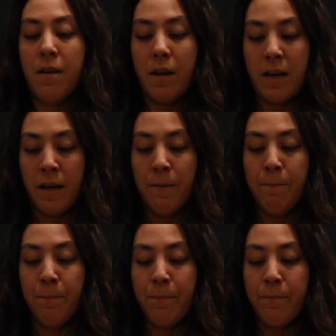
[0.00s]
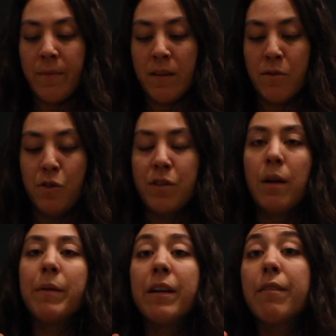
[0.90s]
So just
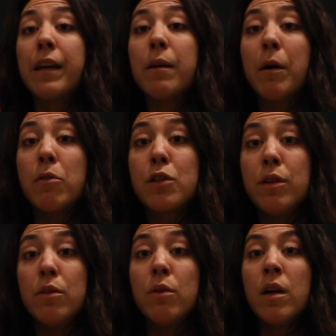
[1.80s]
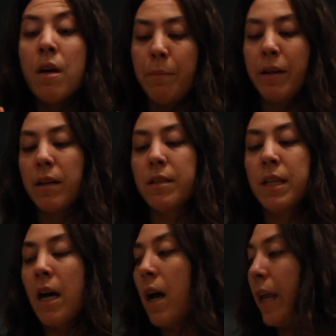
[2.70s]
something to think about too, because
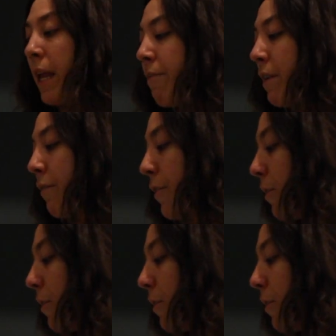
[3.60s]
even if you're